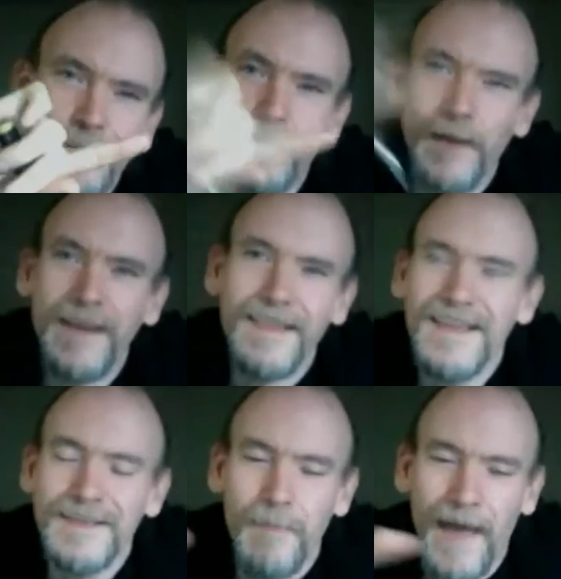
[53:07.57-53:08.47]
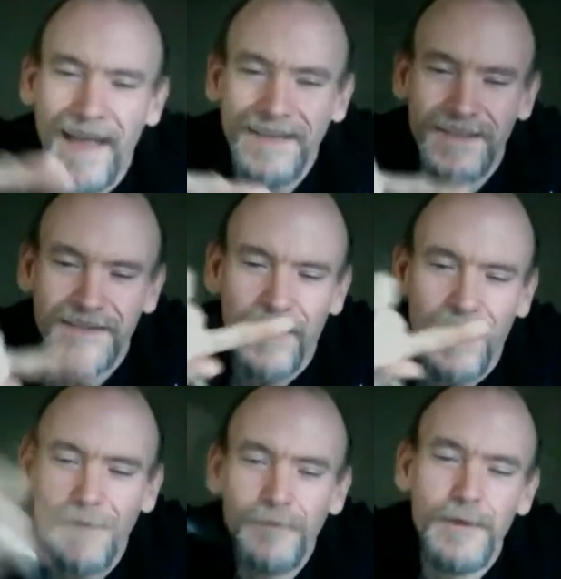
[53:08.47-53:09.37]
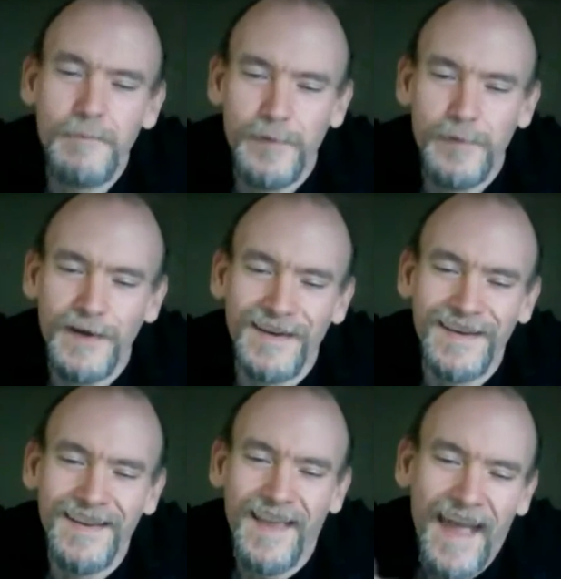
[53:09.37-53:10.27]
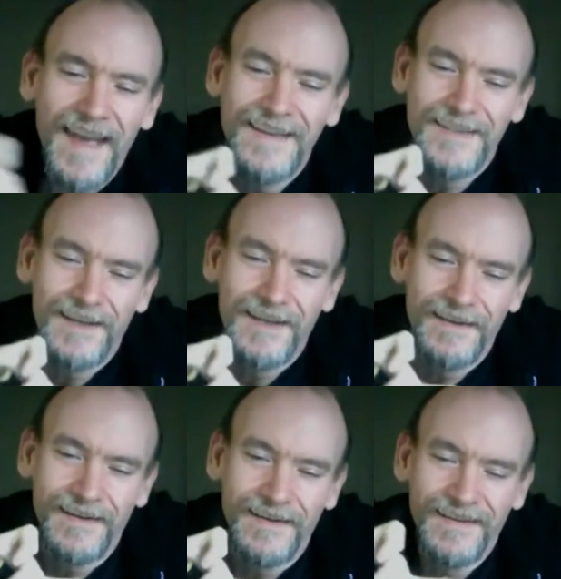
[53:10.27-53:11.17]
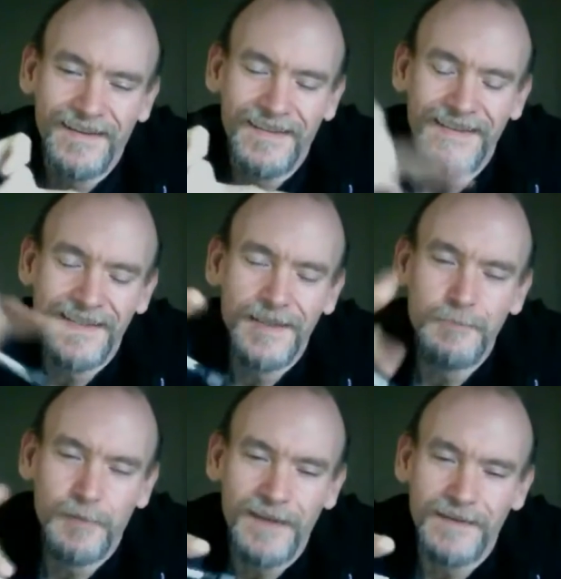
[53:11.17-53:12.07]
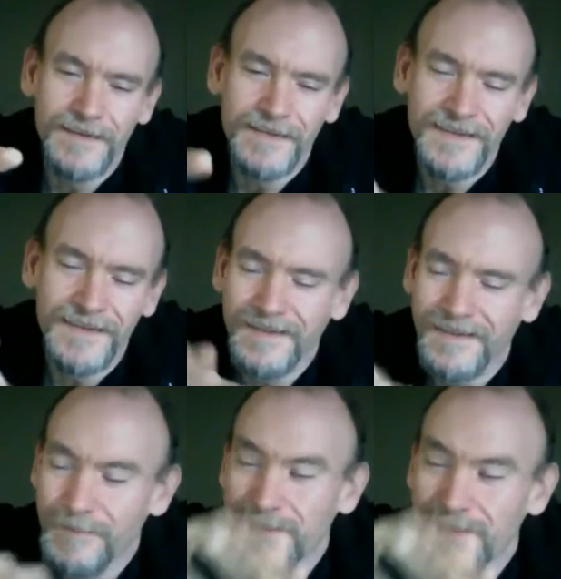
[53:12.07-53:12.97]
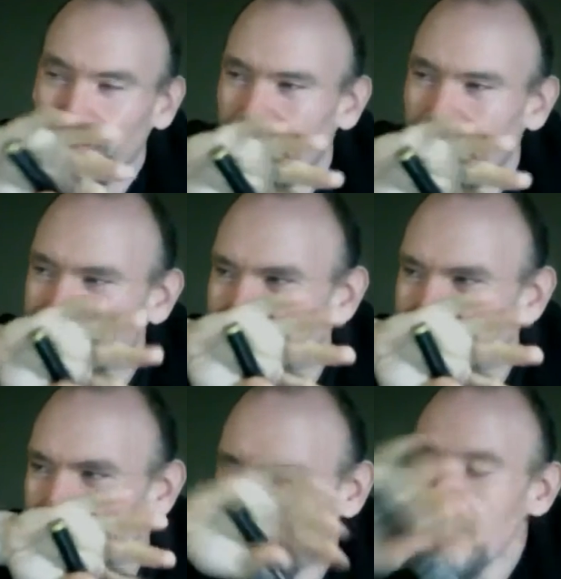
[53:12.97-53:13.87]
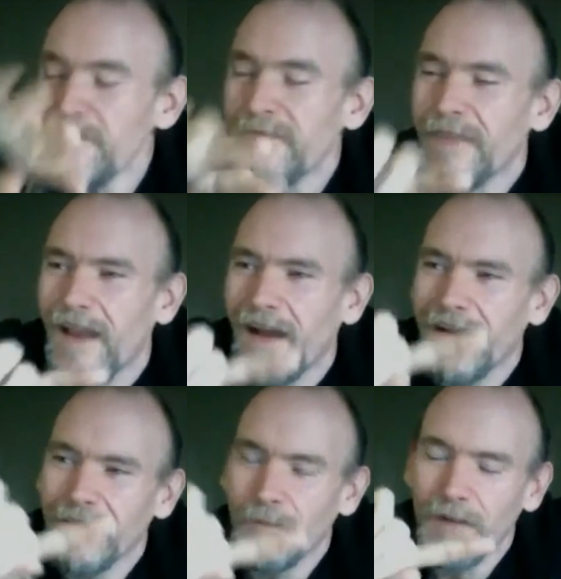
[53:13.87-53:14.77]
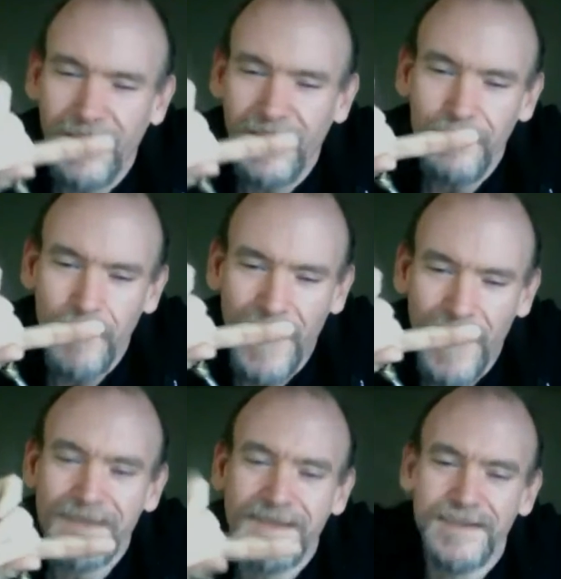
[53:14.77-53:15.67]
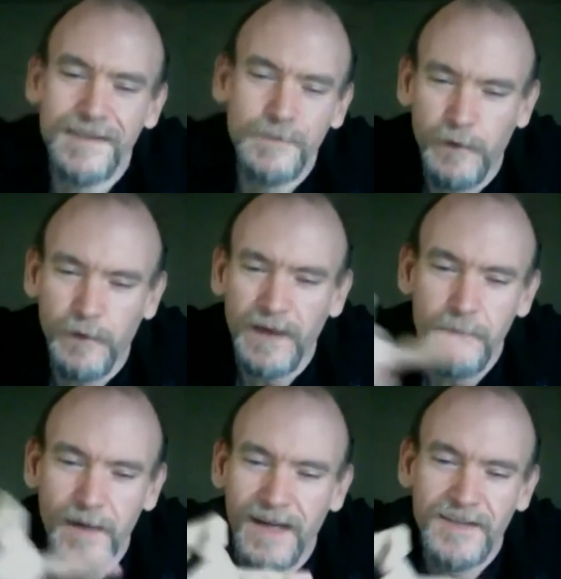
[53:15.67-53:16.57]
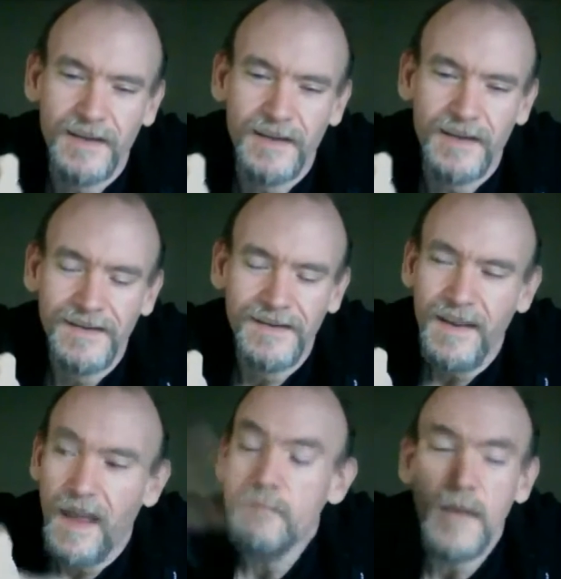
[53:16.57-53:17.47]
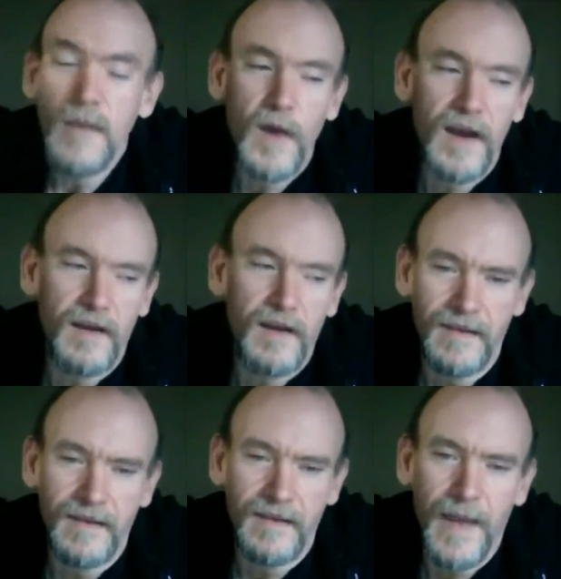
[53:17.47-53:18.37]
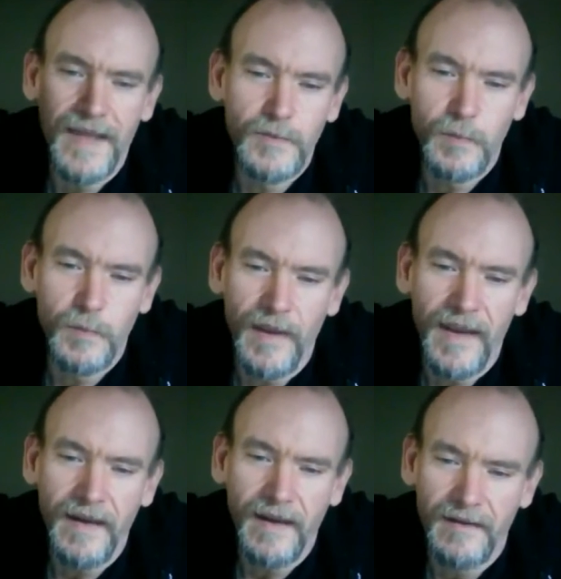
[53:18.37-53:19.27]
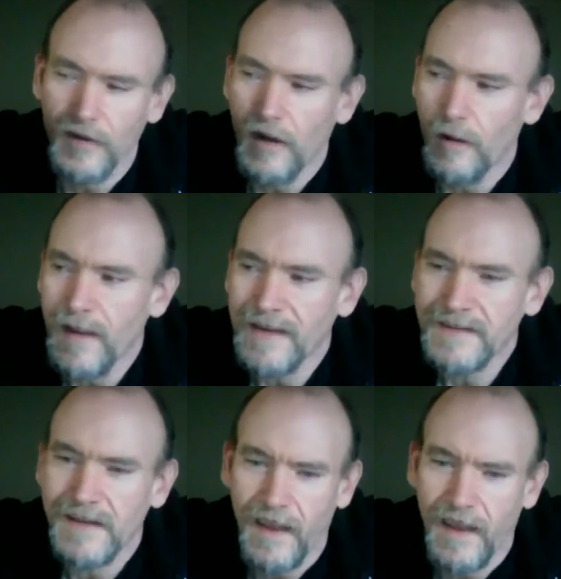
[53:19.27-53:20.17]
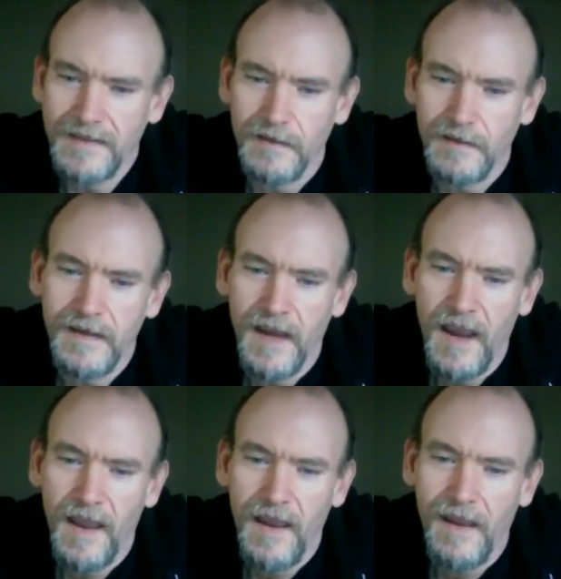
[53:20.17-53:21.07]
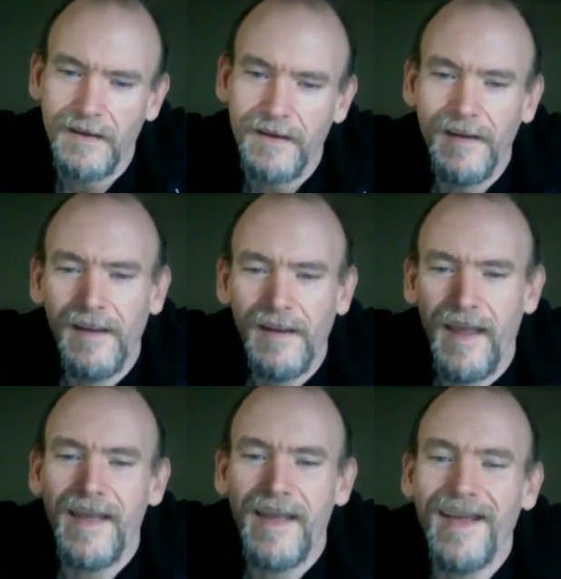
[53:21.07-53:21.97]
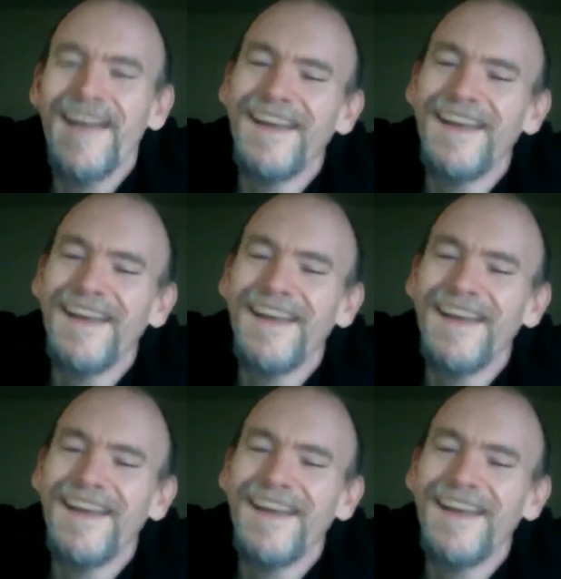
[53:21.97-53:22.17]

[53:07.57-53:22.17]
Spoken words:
flick these matches off of the book at each other. These two brothers, I'm still friends, would take matches and just flick them at each other. And meanwhile, like, the matches were landing, you know, next to the gasoline can, and